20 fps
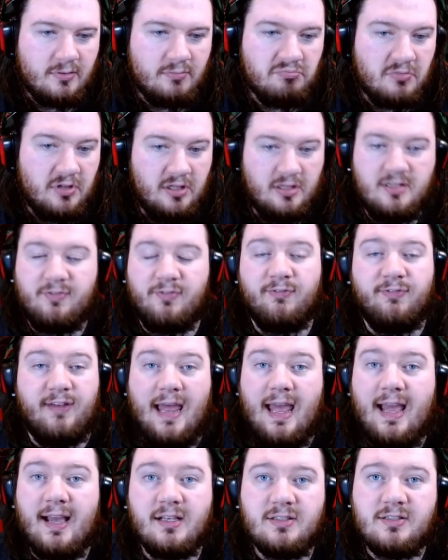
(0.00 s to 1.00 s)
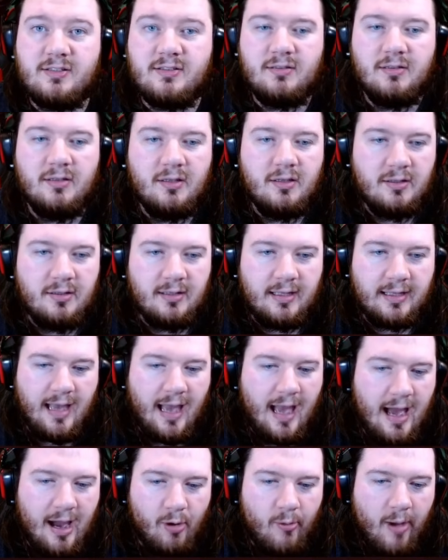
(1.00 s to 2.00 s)
different flags. Like,
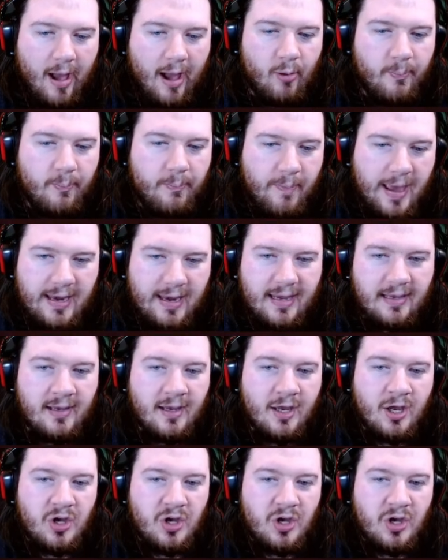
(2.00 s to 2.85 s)
how many?